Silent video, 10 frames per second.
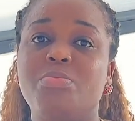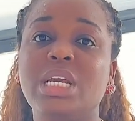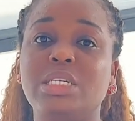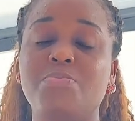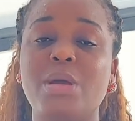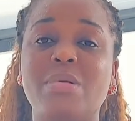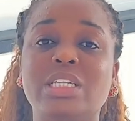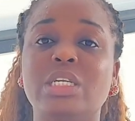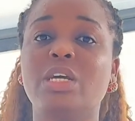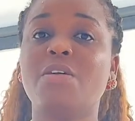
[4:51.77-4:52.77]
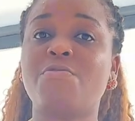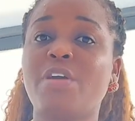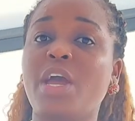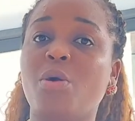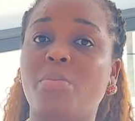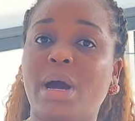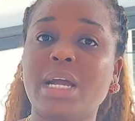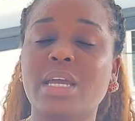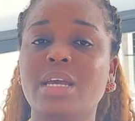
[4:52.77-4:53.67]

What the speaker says: make the payment via your bank.